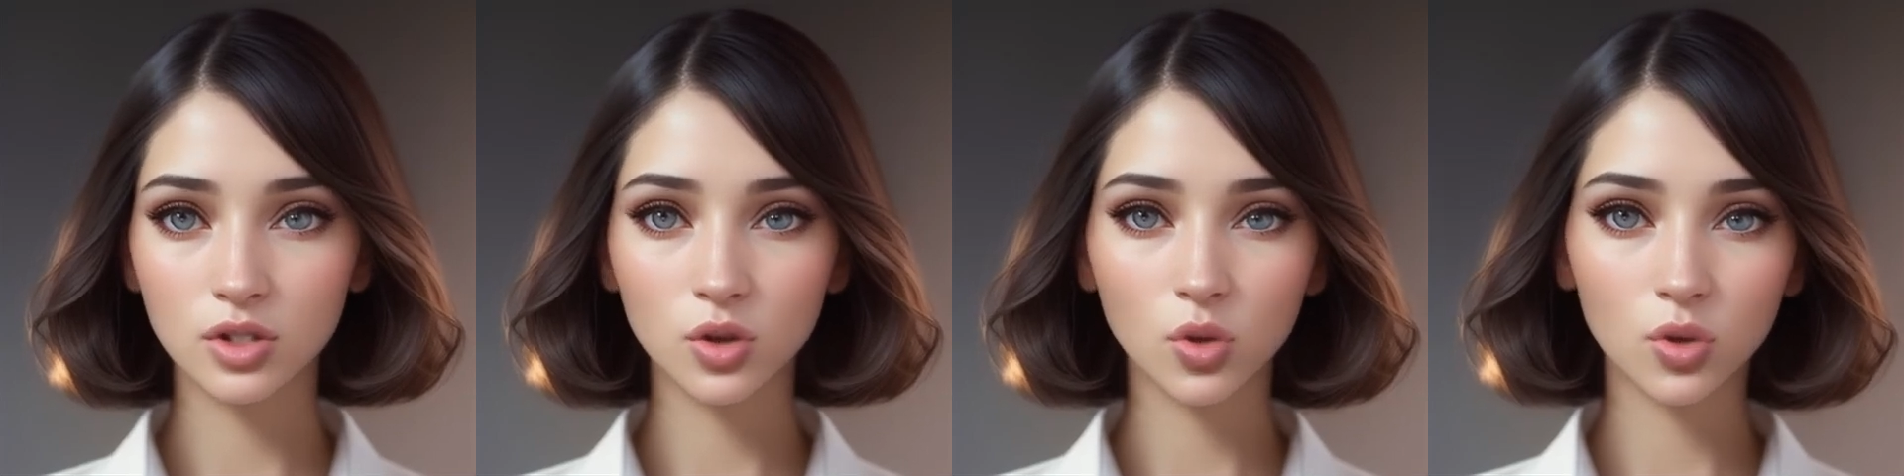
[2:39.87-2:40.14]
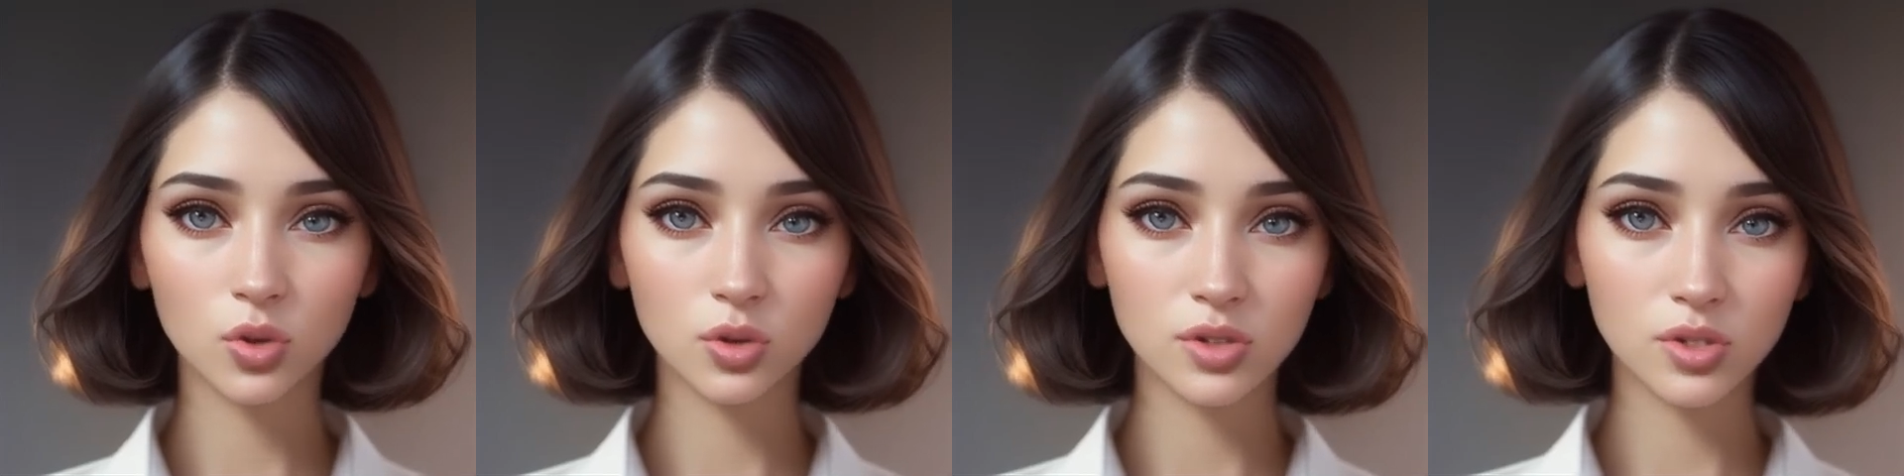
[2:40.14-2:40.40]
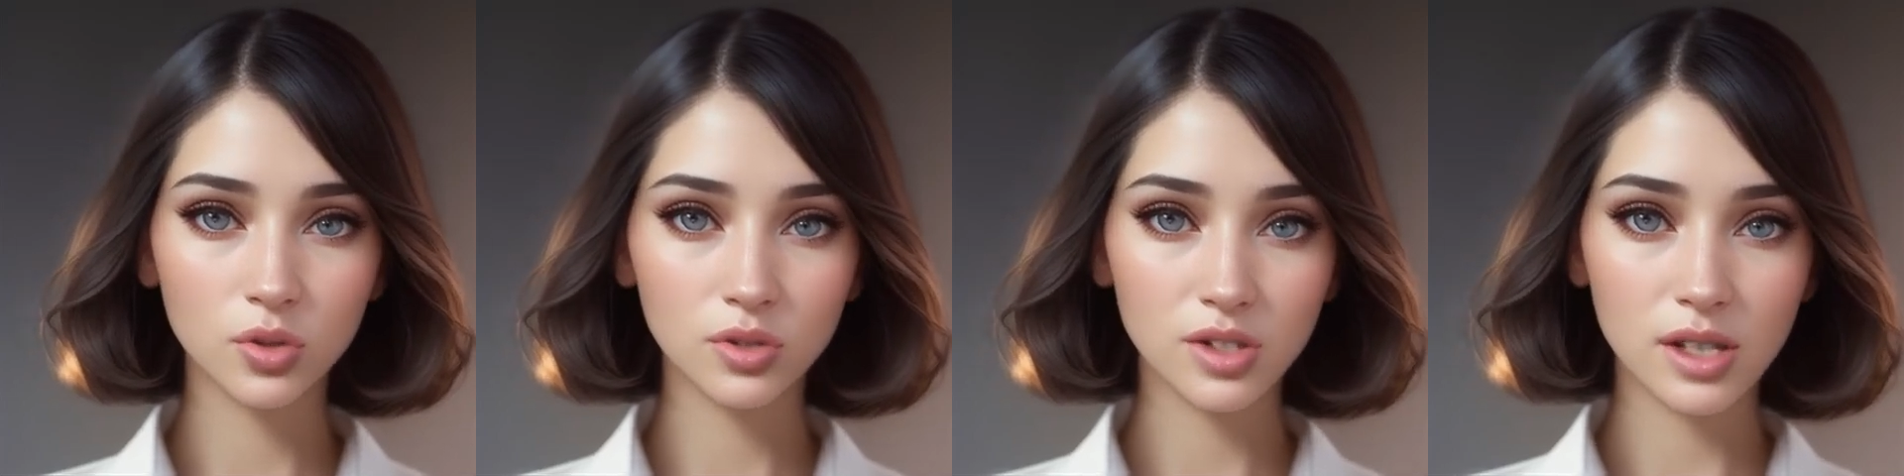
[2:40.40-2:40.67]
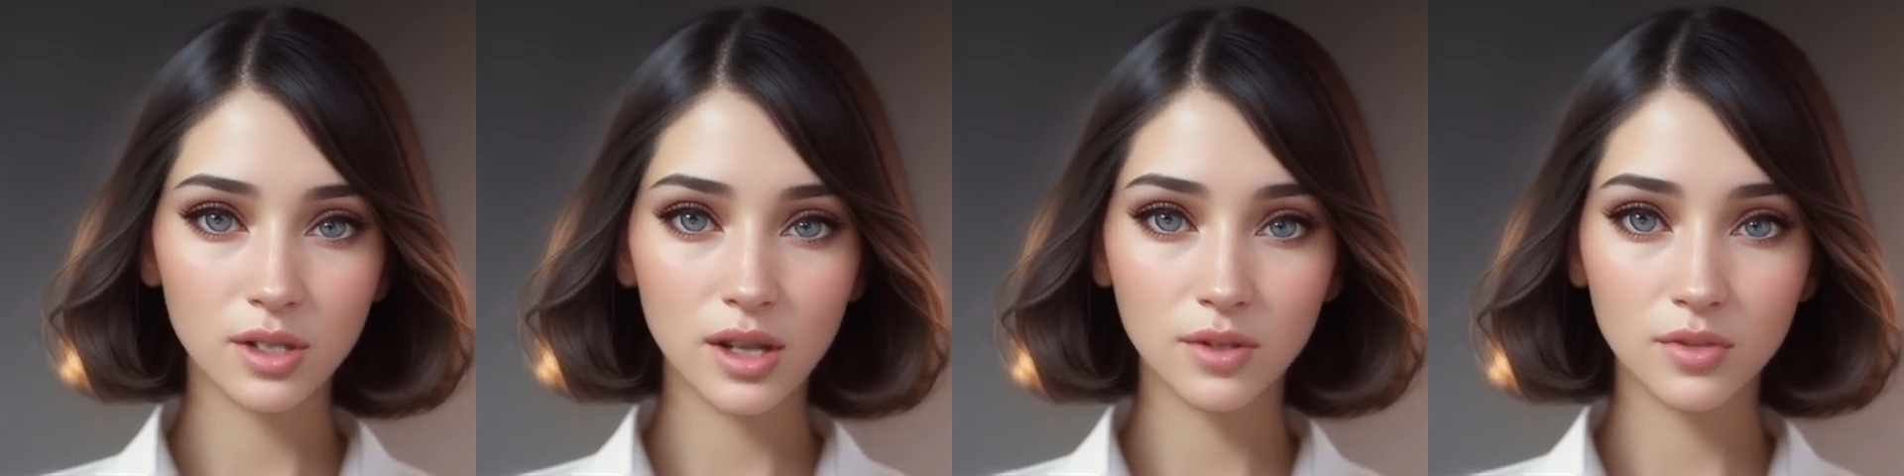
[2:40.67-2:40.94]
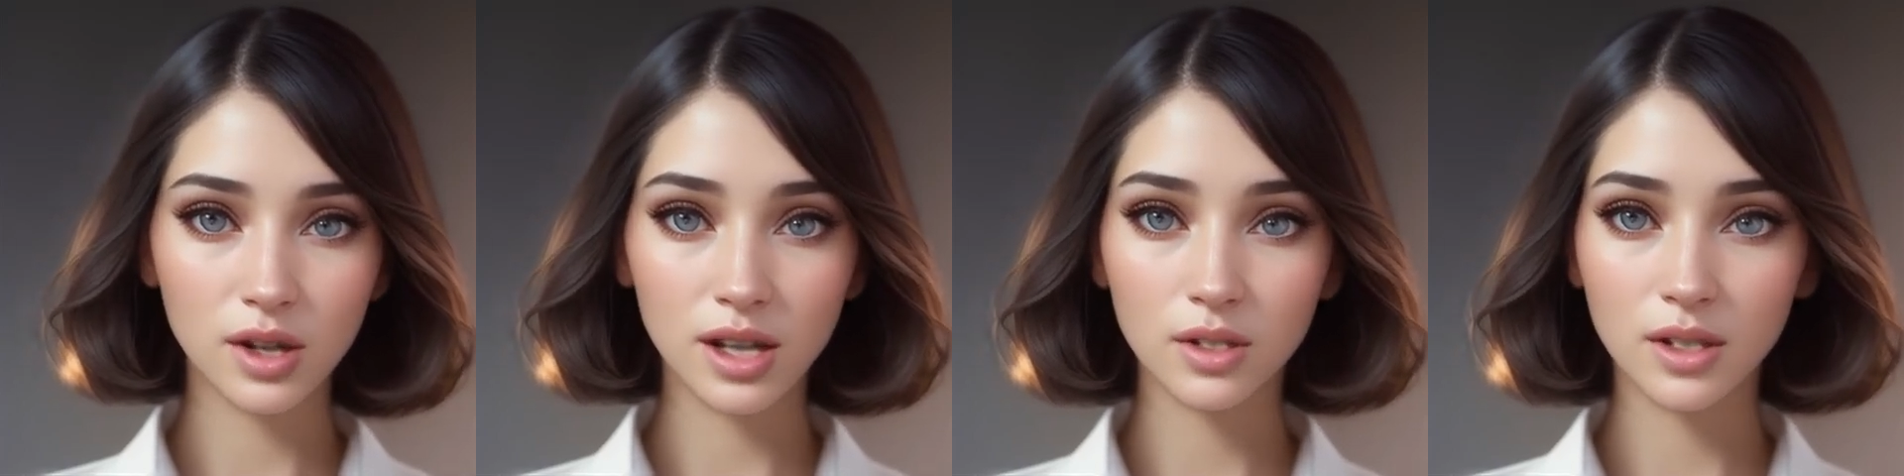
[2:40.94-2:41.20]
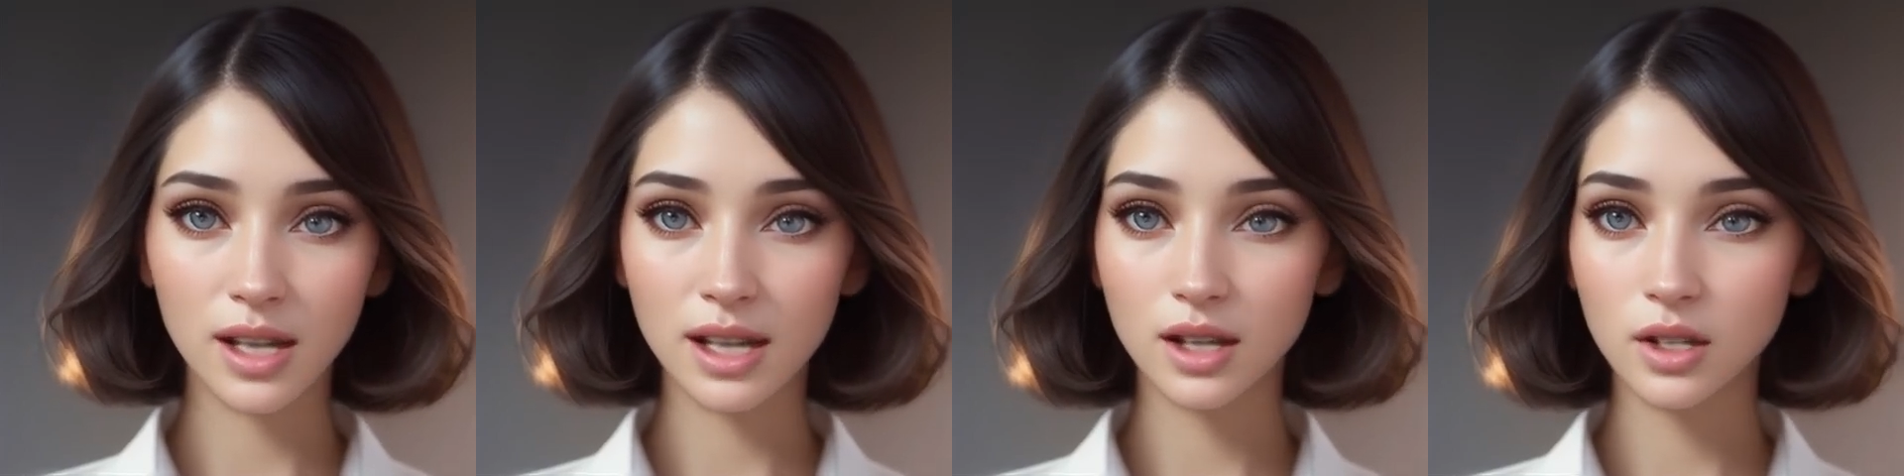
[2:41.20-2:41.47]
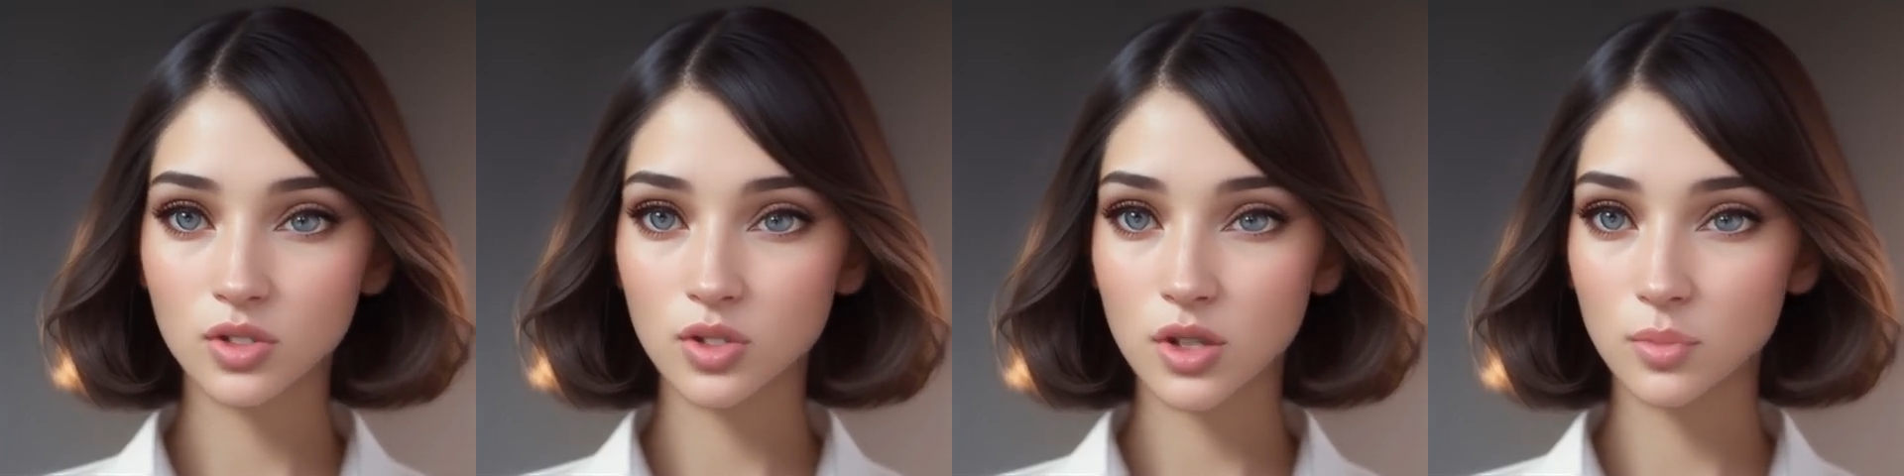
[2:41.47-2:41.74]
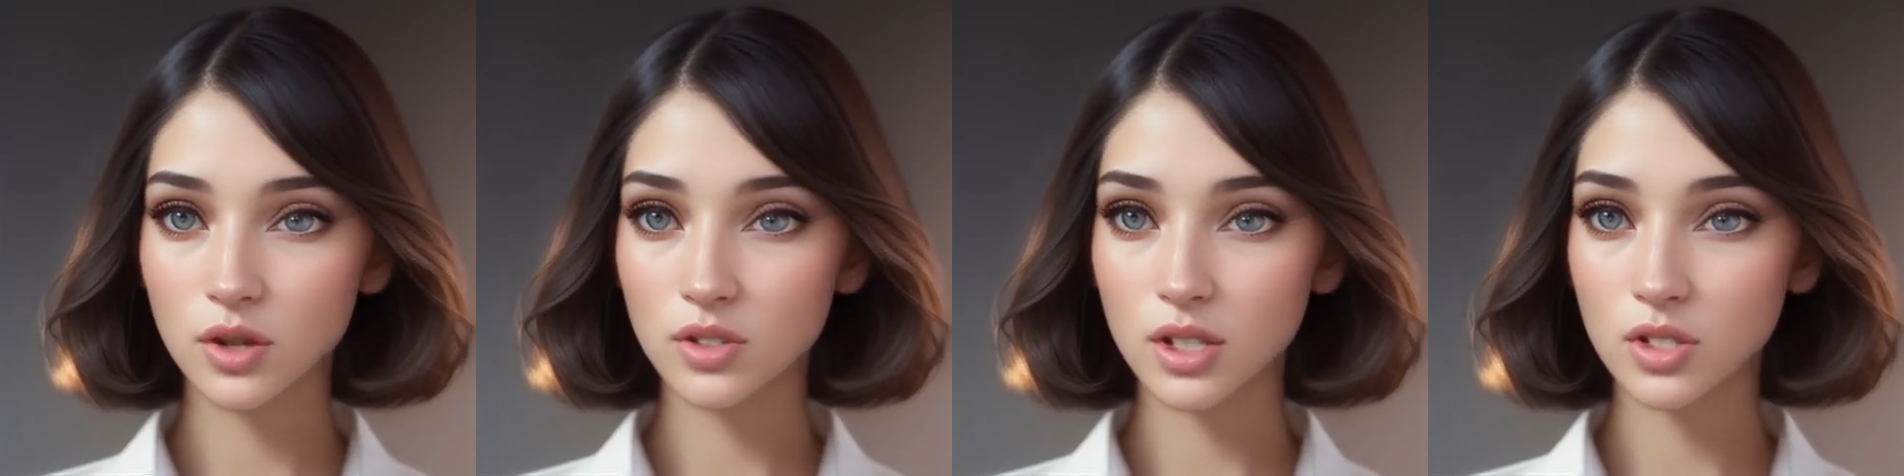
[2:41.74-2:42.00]
caused or significantly
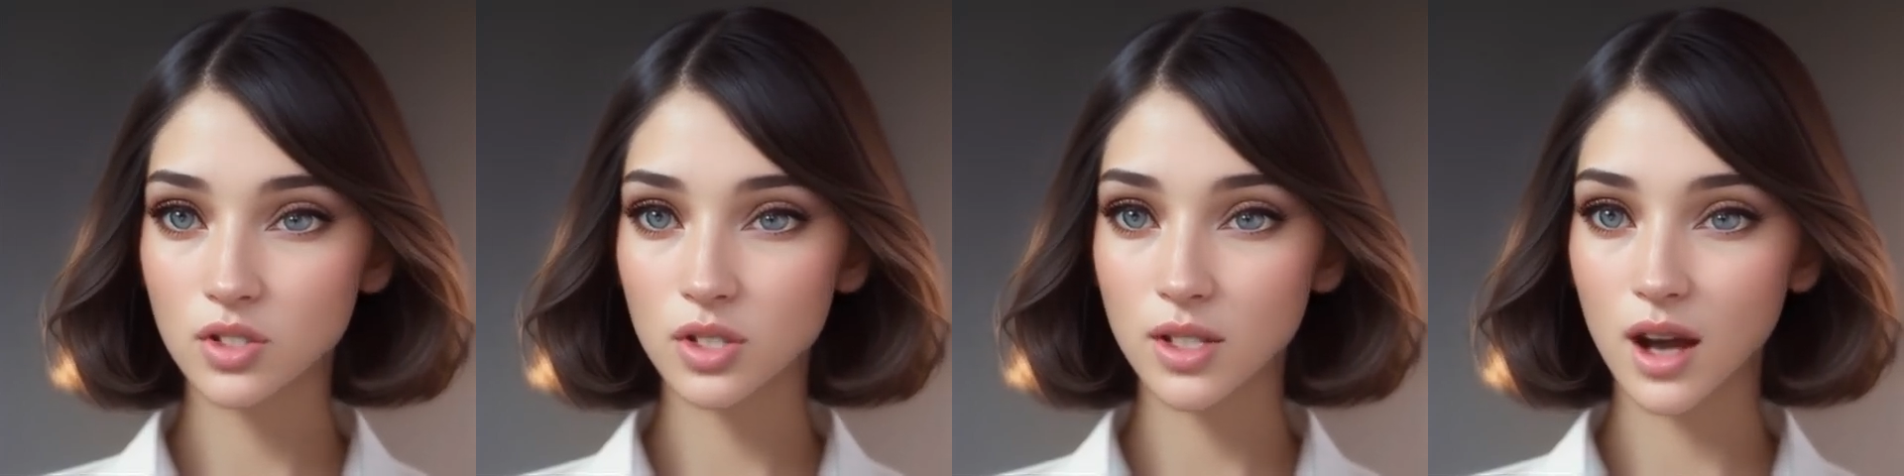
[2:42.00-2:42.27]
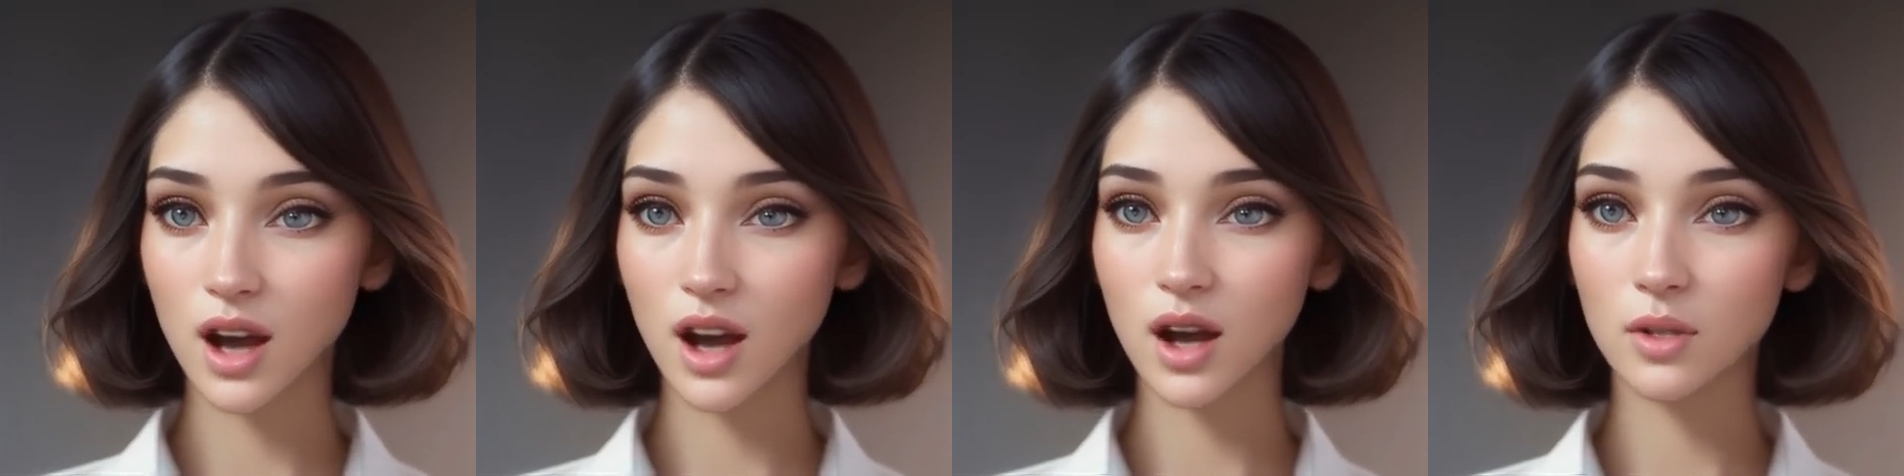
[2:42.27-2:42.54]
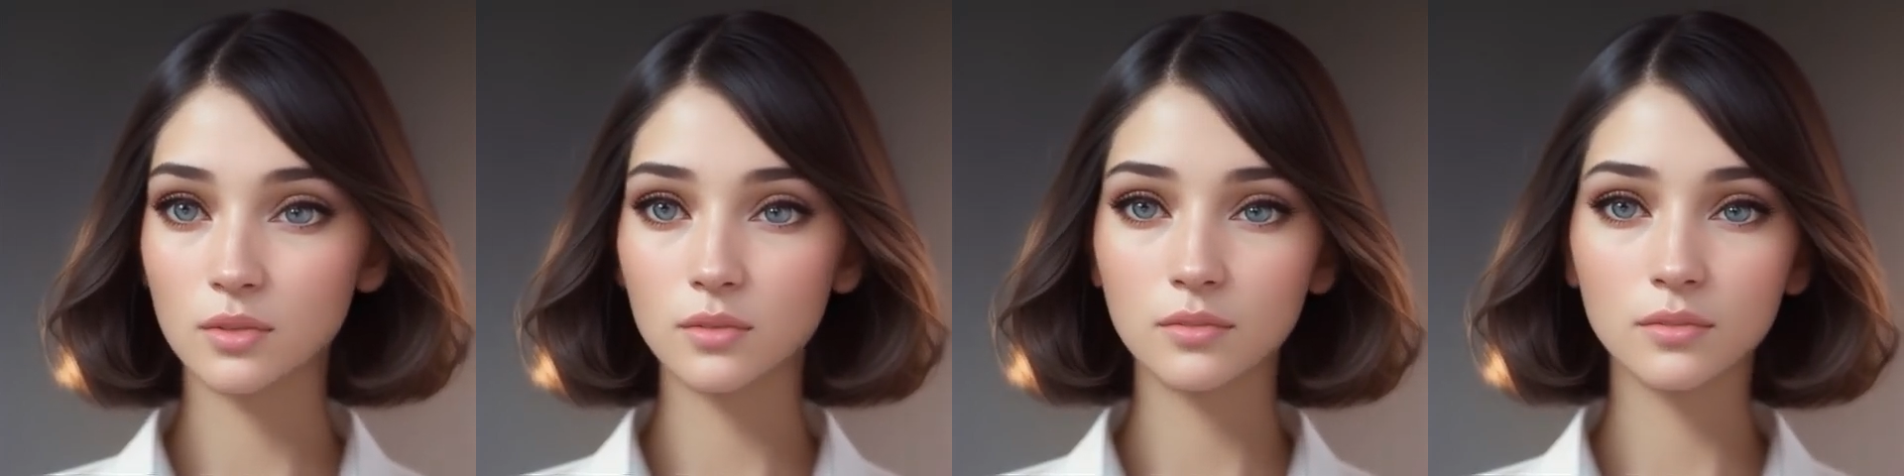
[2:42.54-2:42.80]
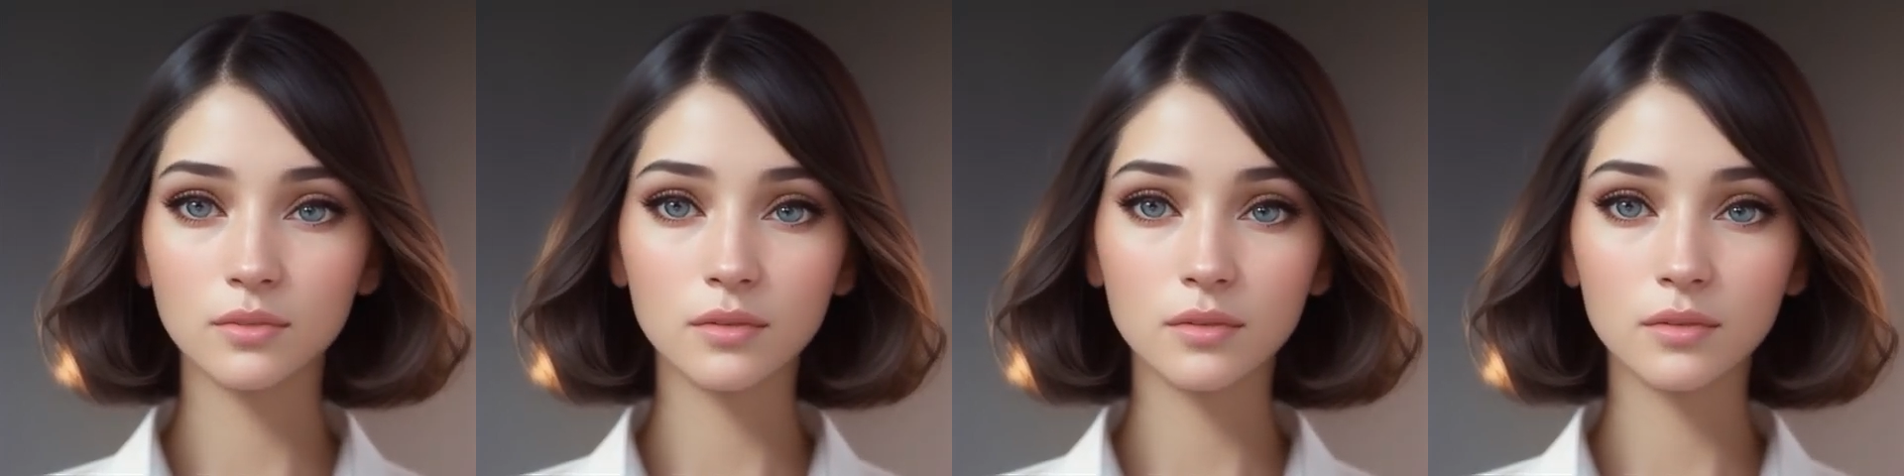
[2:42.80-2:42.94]
contributed to the harm.